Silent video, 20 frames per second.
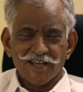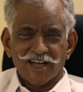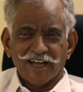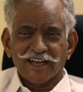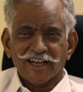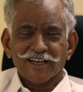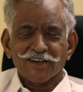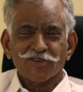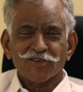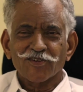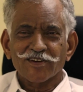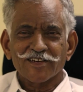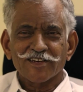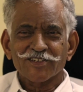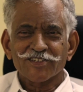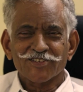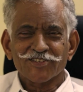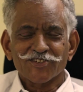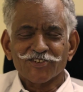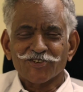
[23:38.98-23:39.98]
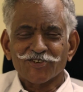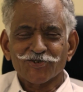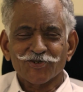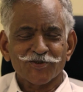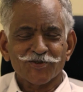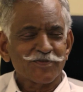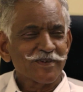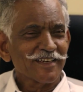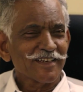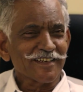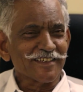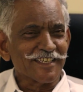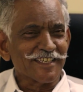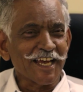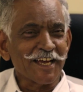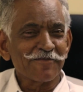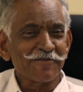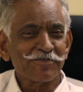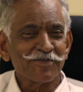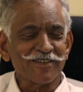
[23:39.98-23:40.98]
I can only do it by
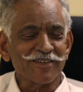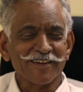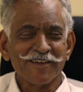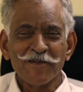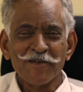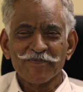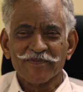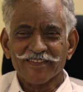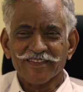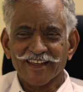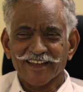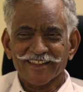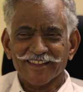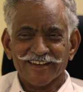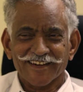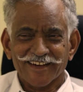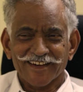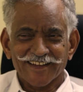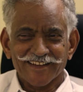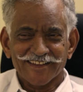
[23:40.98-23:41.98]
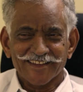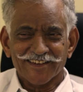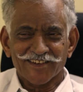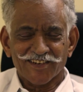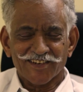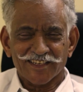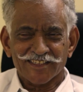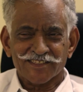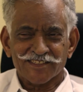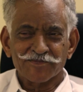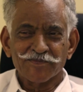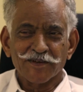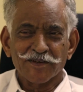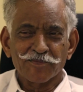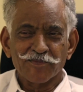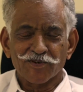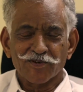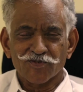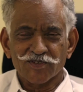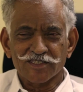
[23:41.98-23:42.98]
example. The other day the trust
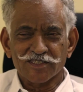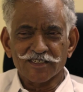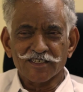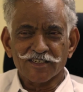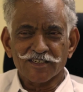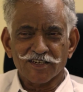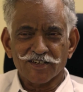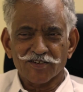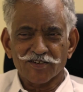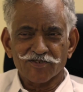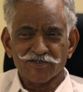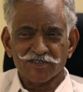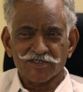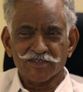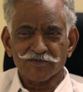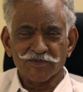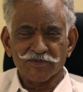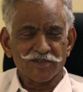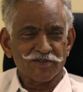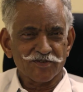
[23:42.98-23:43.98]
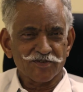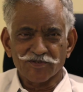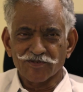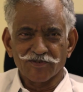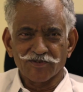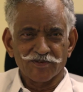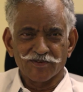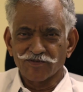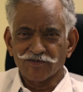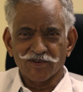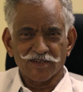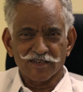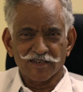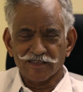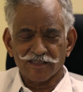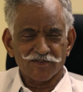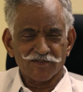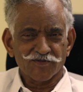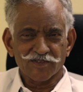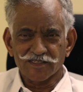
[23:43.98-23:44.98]
member was introducing me to one
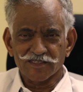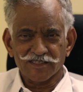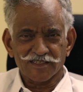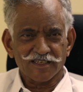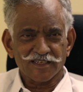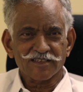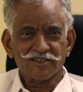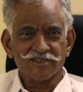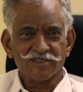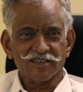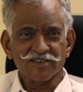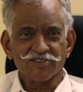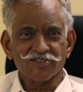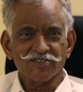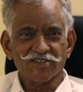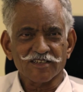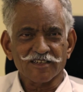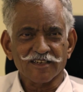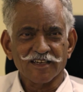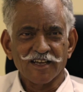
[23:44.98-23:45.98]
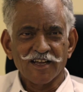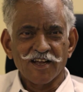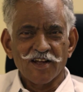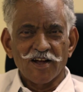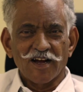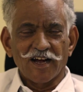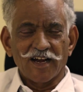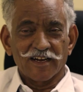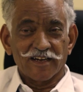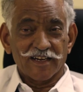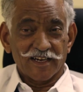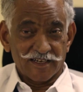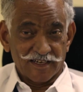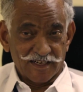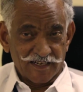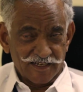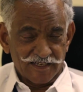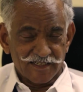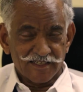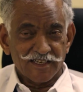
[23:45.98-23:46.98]
other visiting surgeon, and I
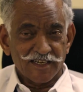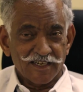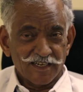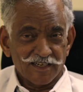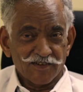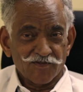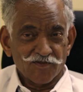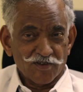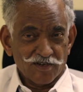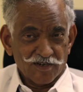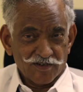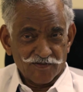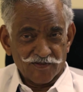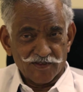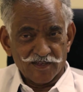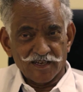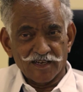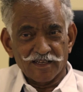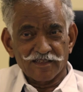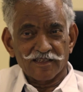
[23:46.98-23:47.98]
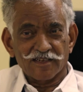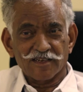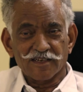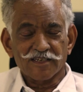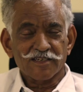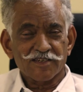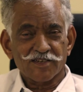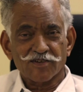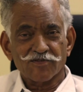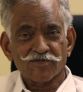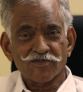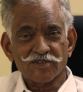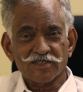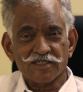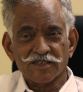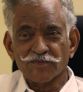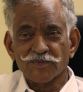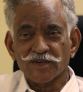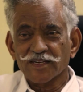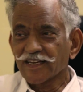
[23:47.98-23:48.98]
did say in one of the other
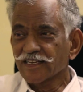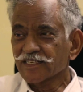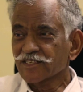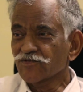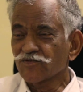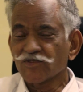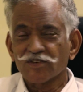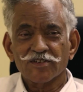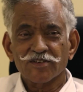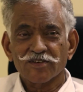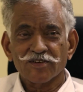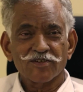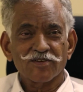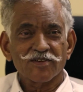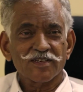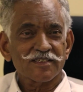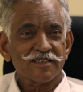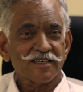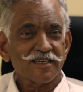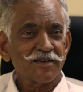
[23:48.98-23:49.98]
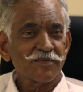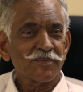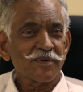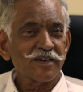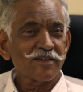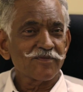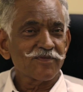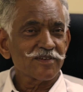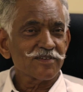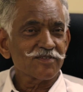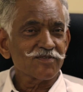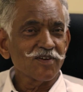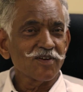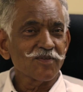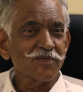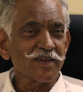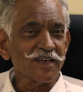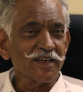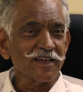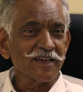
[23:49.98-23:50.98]
interviews, somebody asked, what do you do? I said, I pray for
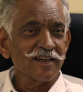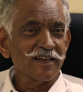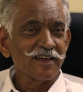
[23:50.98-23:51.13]
Swami.